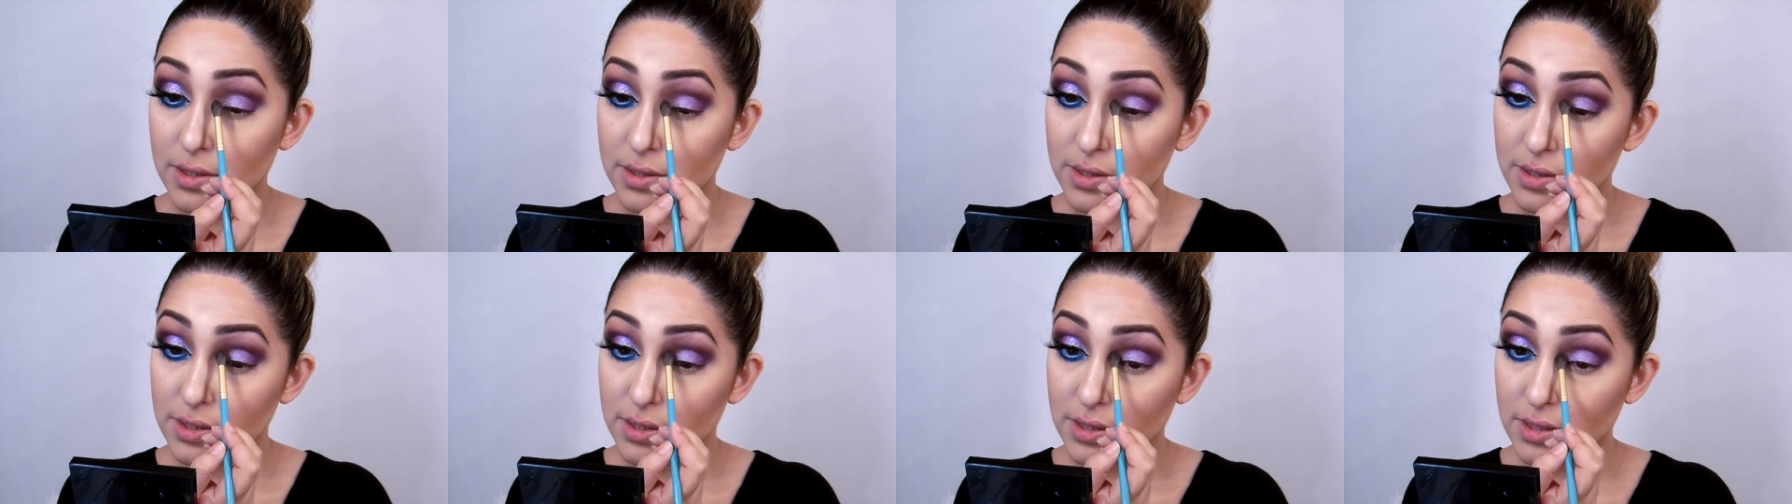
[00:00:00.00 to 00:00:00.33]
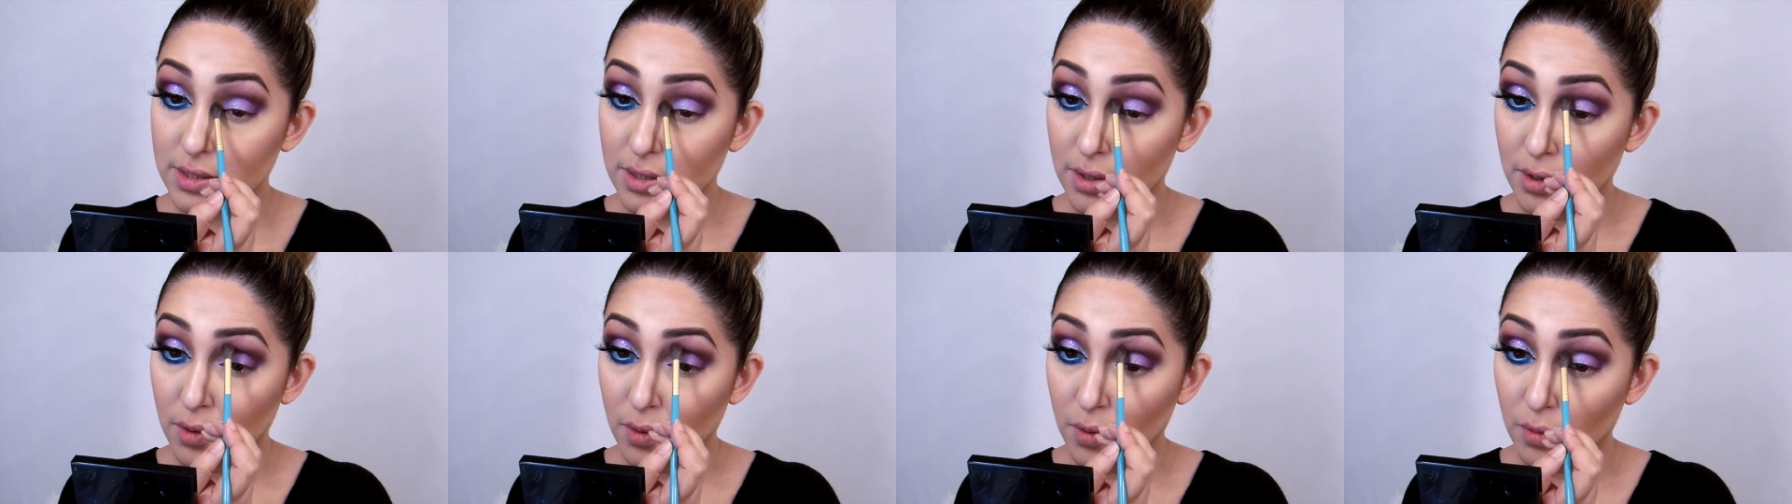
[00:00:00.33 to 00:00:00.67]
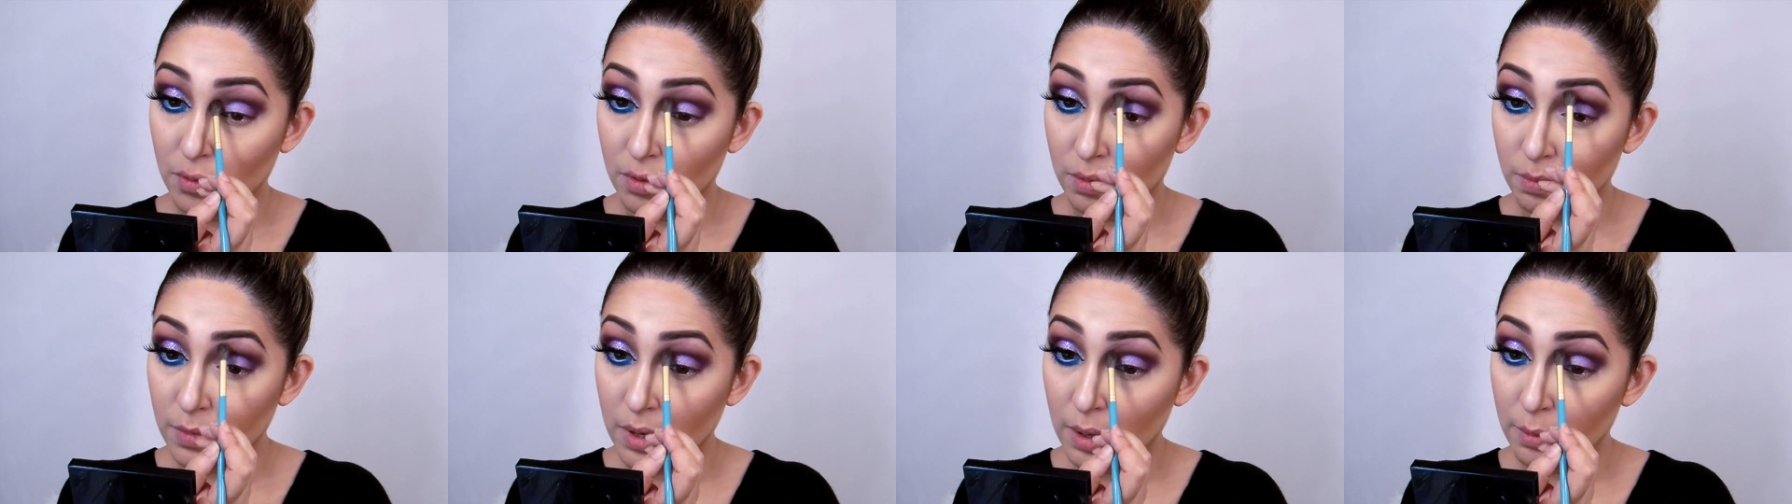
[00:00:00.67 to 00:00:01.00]
So
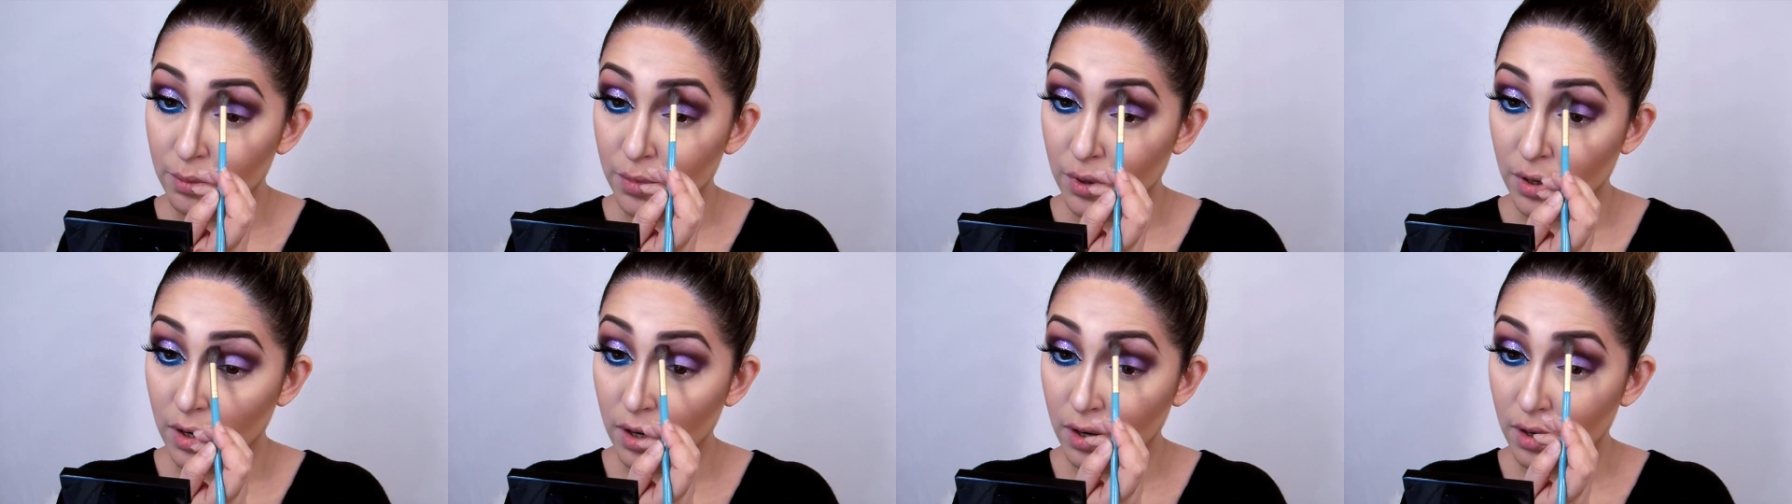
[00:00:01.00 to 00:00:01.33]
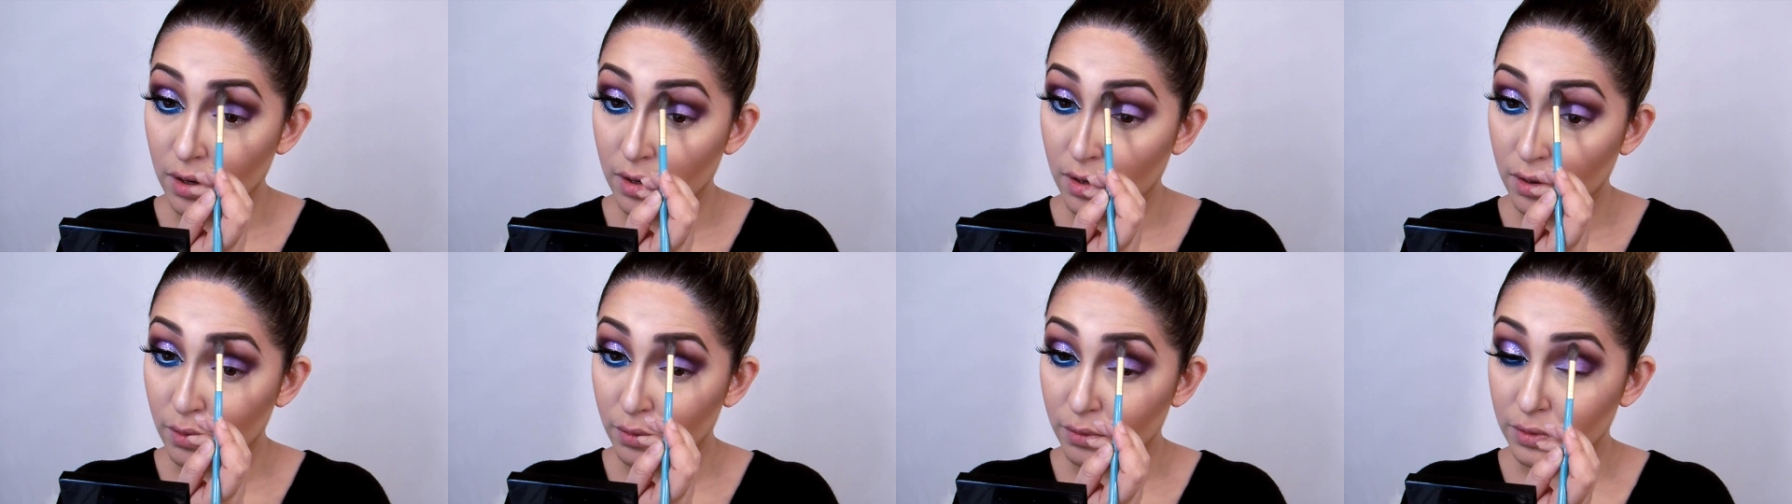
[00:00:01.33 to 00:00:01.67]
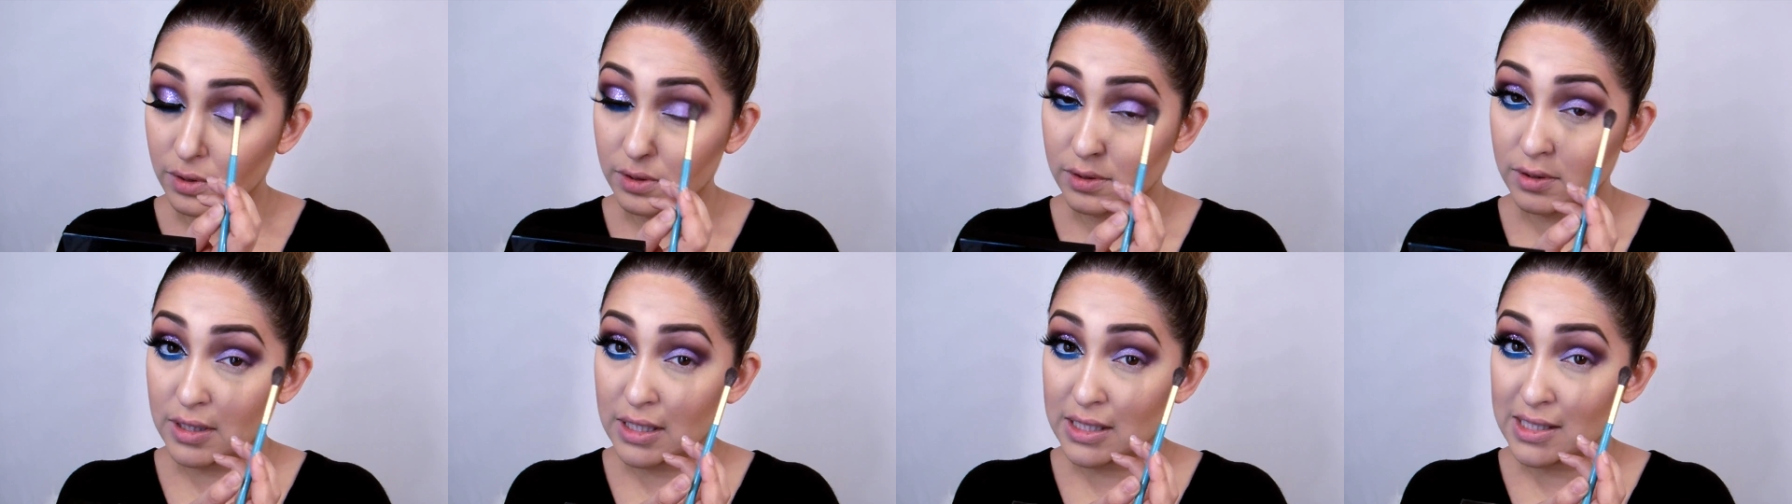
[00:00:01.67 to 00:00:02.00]
remember,
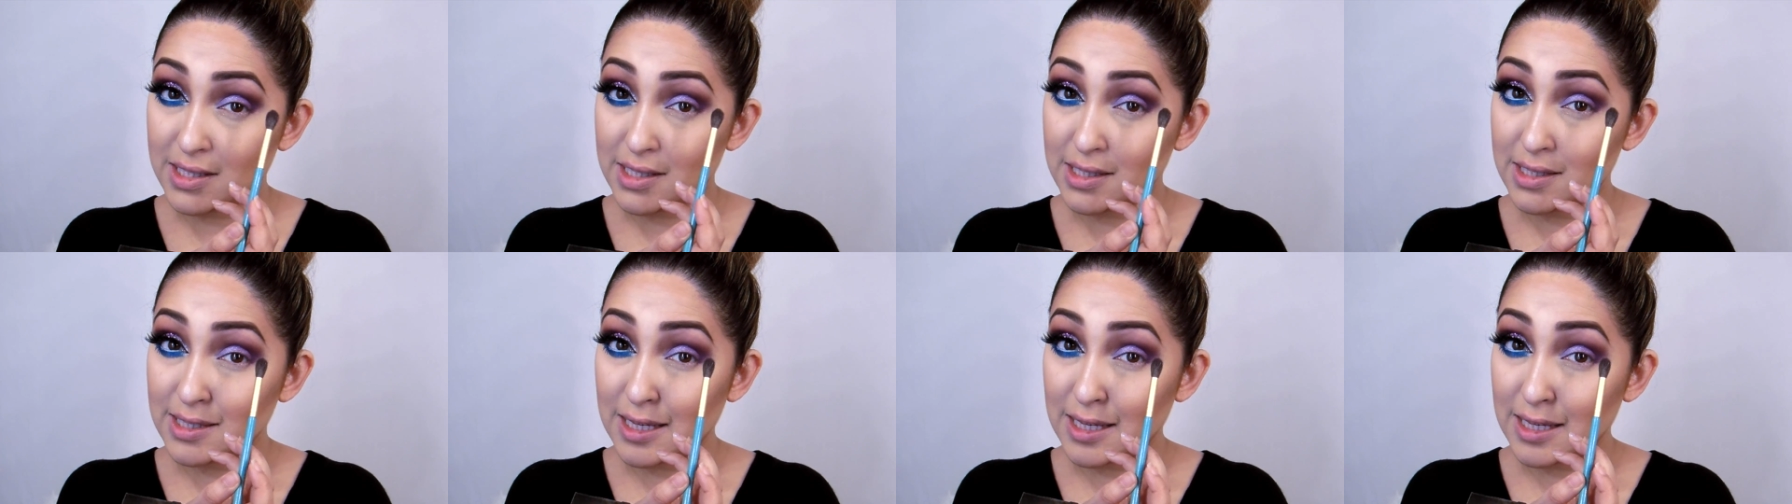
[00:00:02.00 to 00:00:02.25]
it's the